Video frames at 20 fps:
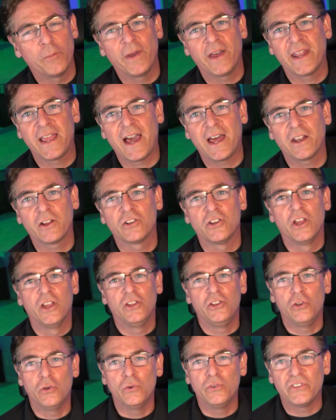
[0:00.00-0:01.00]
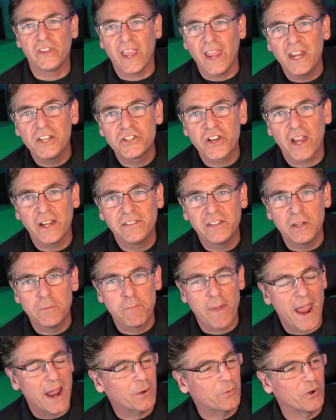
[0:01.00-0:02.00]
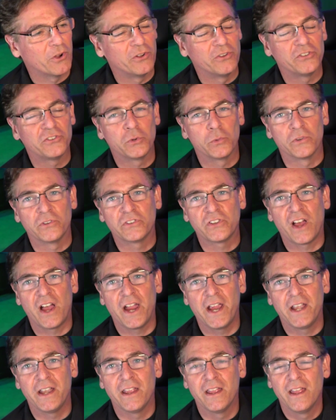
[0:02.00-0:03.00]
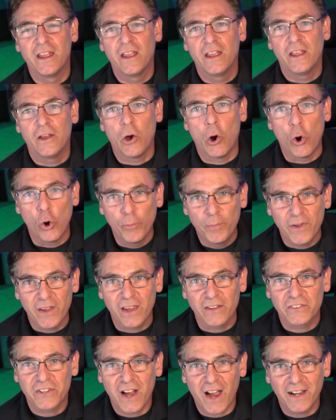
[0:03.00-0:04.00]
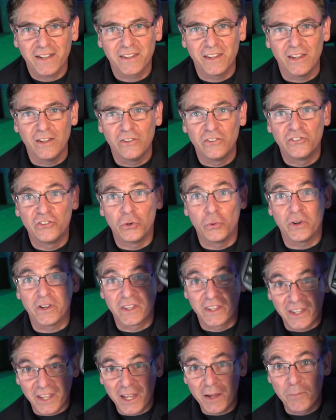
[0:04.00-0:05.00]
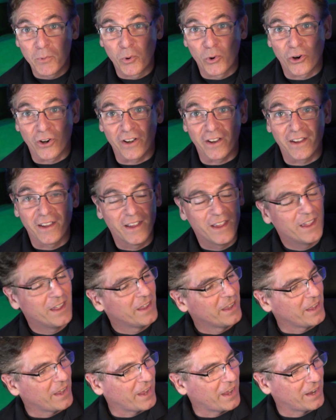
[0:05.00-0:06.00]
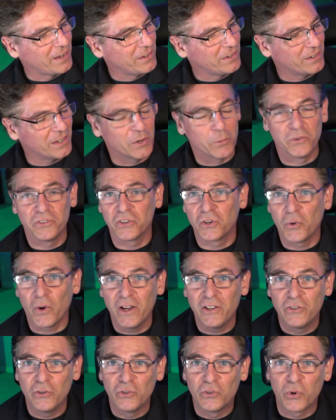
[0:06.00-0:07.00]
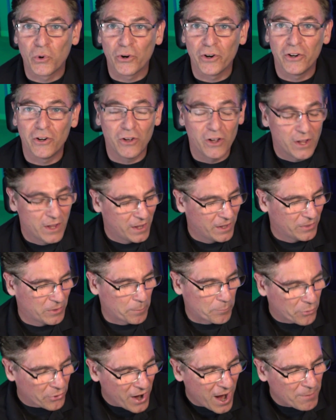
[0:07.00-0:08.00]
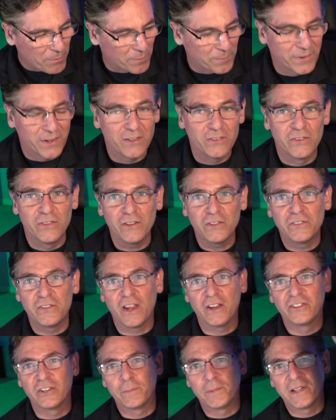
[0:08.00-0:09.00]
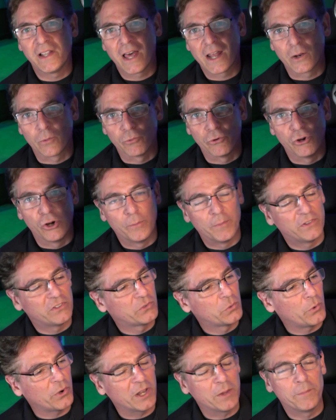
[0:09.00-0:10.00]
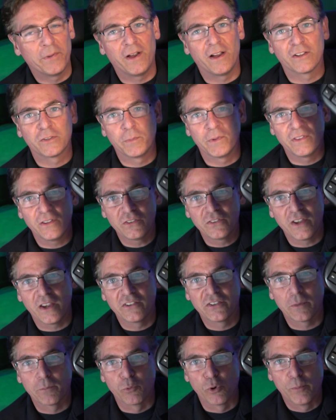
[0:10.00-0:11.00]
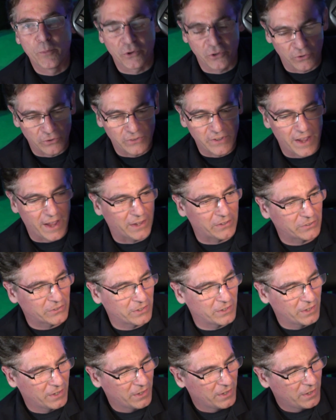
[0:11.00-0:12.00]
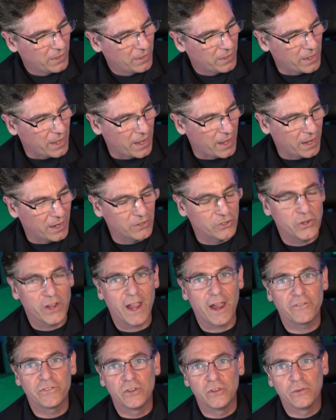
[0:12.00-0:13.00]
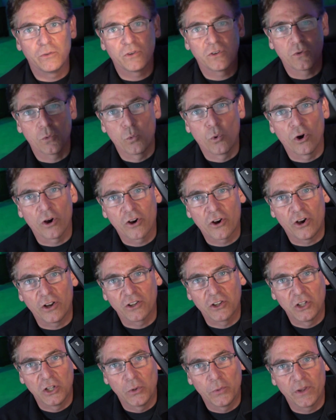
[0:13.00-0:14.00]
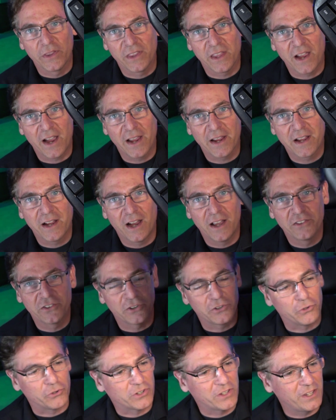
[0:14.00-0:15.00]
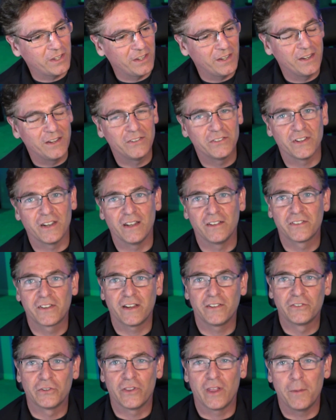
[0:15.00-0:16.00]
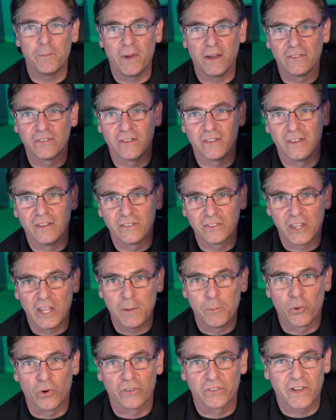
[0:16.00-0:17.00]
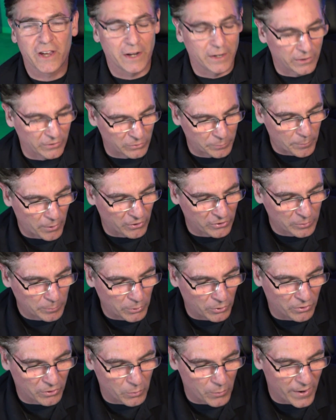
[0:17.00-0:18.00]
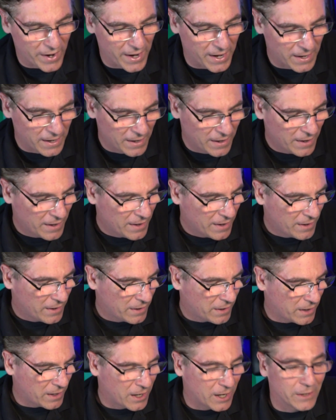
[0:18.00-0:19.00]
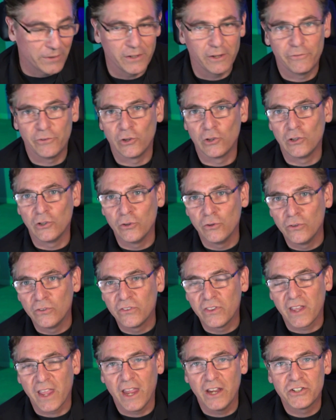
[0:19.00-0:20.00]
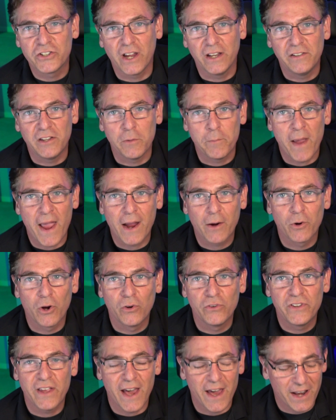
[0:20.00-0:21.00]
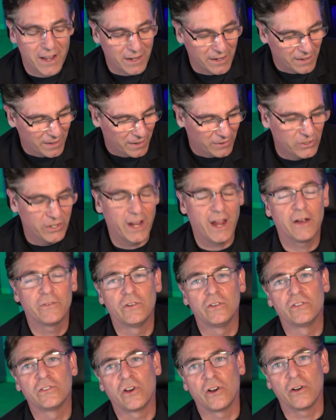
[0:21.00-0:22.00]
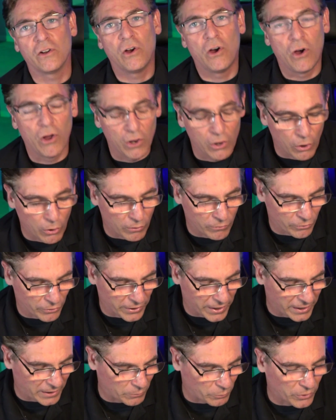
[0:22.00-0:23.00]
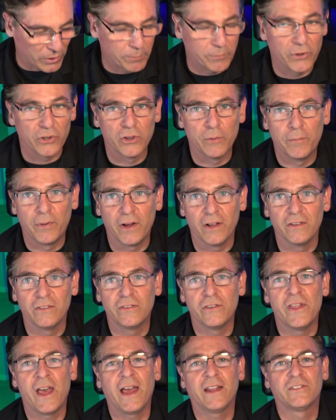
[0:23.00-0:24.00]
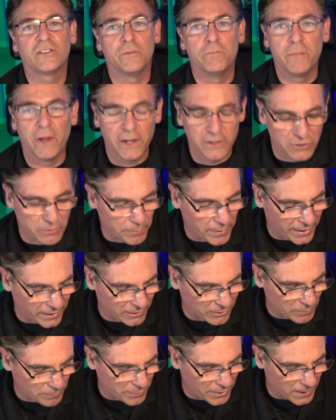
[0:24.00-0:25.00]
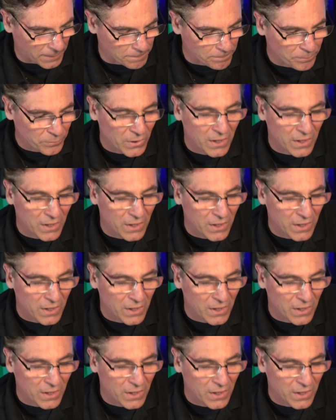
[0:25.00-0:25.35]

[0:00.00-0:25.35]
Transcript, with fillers: about how to use HID macros to assign OBS hotkeys to a keyboard and it was a great tutorial. The problem is this takes up a lot of room. It's 20 bucks, but this takes up room on your desk and you have to work on gluing the icons on your keys and it's so that makes it this keyboard is kind of disposable in a way uh, if you lose the HID macro data you have to start all over again and rebuild the buttons that's a major pain in the butt